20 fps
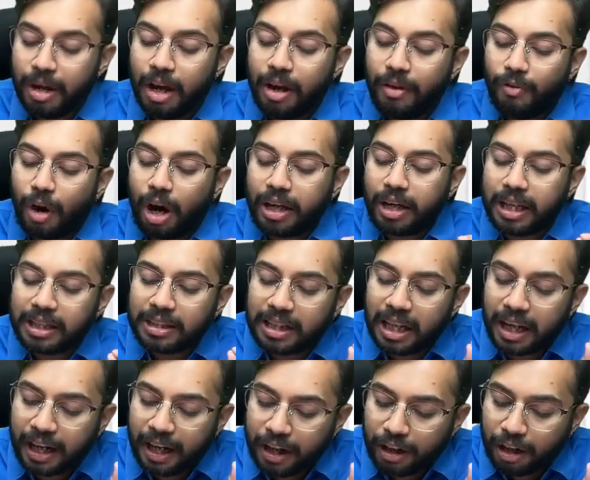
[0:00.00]
What is the
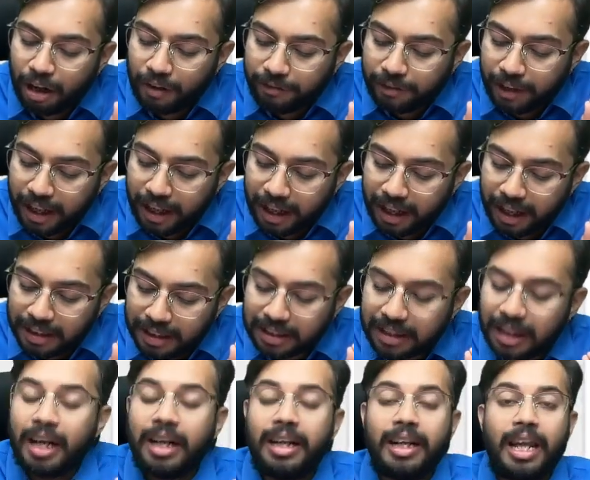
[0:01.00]
rate of TDS?
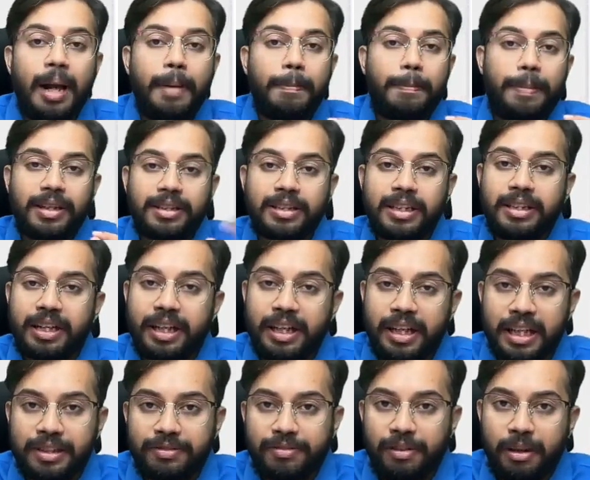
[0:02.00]
10%
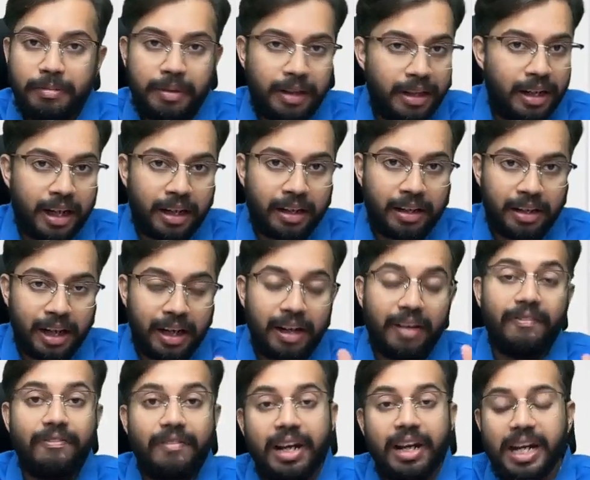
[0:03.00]
TDS will be deducted.
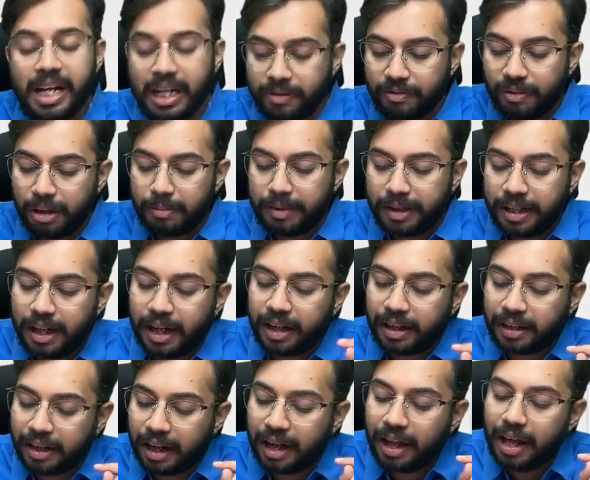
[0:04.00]
When it will be
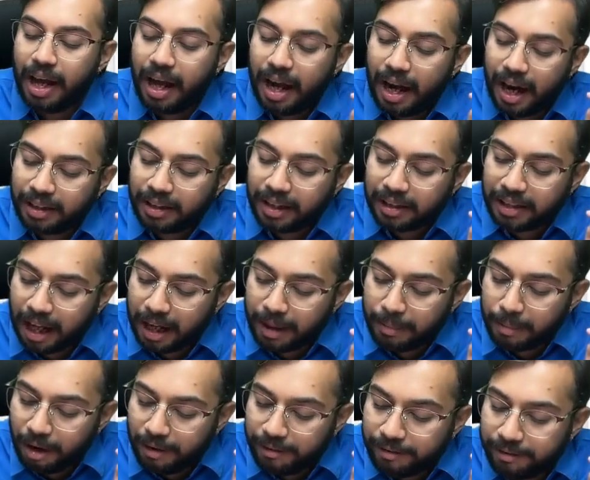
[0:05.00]
deducted? At the time
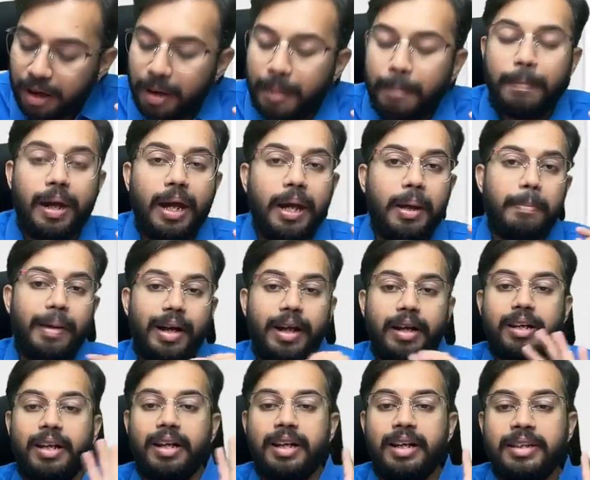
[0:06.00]
of
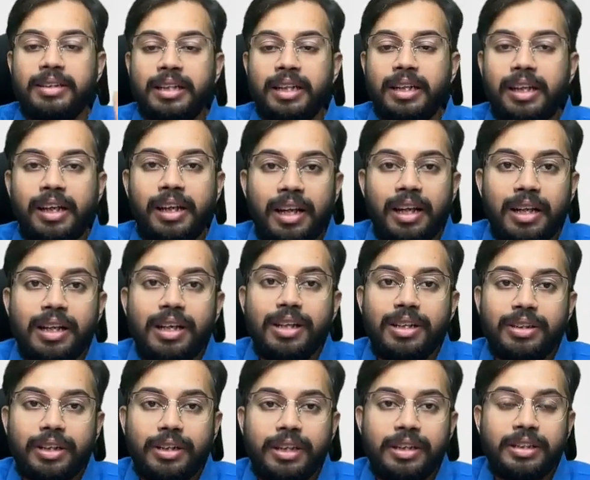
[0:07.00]
payment. Is it clear?
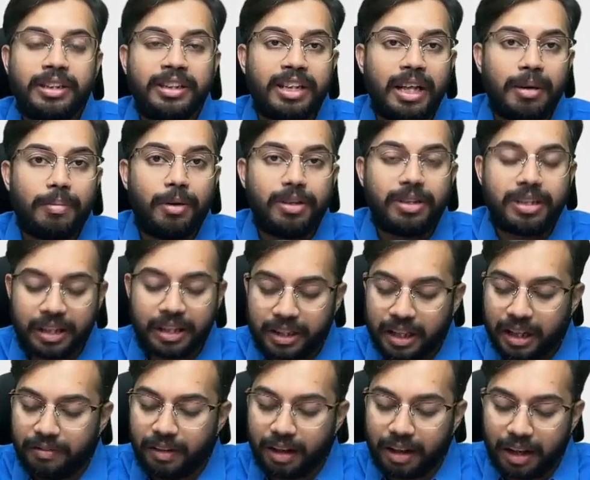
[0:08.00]
So this is about
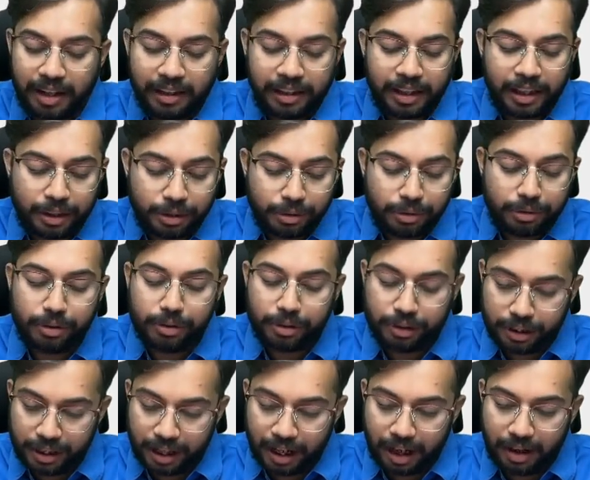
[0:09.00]
section
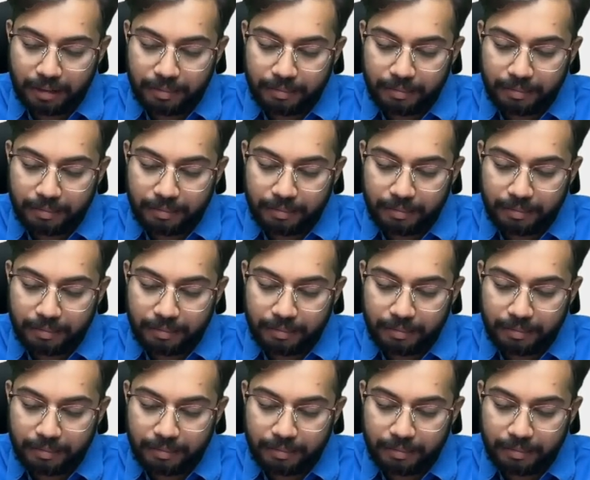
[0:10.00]
192A.